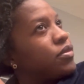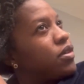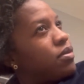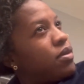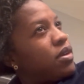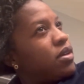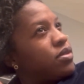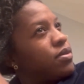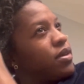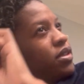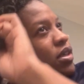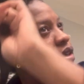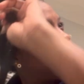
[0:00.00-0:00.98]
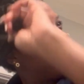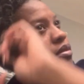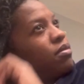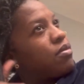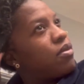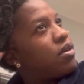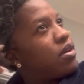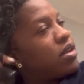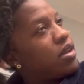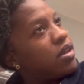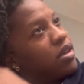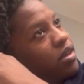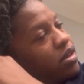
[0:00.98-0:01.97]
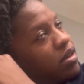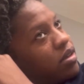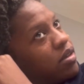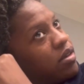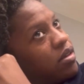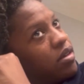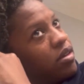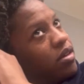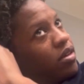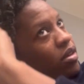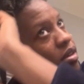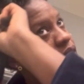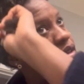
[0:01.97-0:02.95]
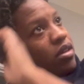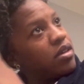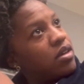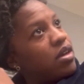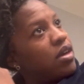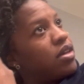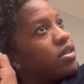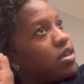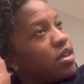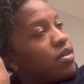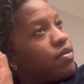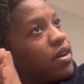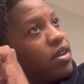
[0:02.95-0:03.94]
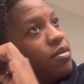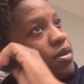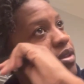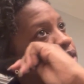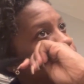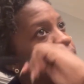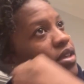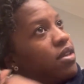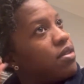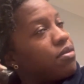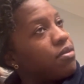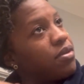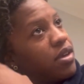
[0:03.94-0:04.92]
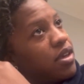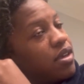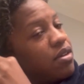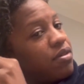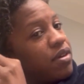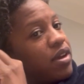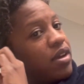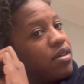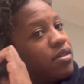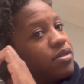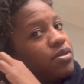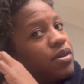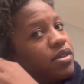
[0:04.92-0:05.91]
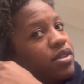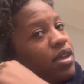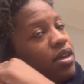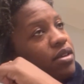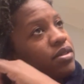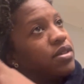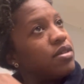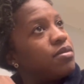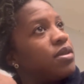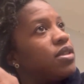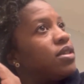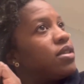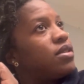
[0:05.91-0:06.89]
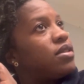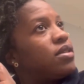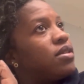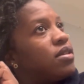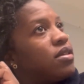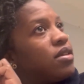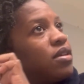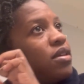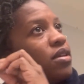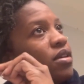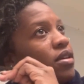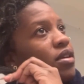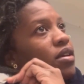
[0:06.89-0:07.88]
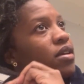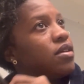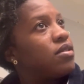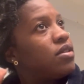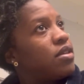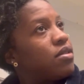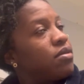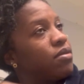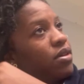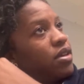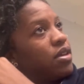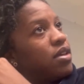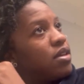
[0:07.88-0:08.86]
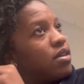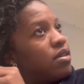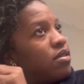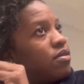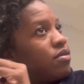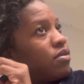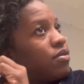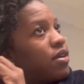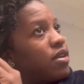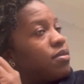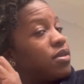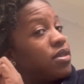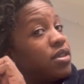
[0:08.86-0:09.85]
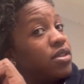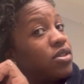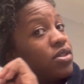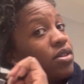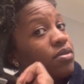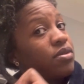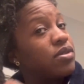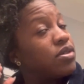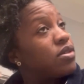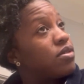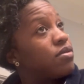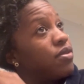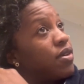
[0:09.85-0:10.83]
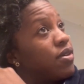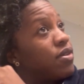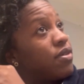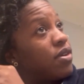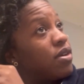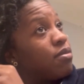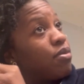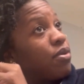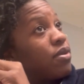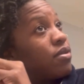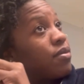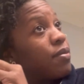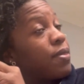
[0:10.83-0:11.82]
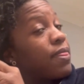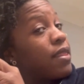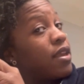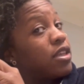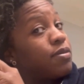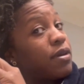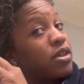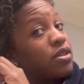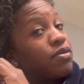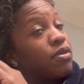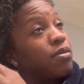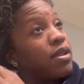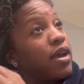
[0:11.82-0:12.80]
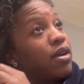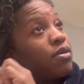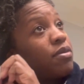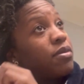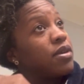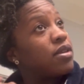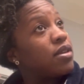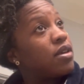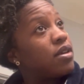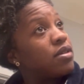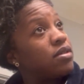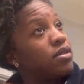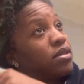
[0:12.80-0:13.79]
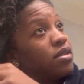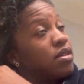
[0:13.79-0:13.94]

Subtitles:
what else do I take in the morning? I take vitamin D3, right? Also has calcium in it. D3, vitamin D in general is just very, very important, especially for Black women, because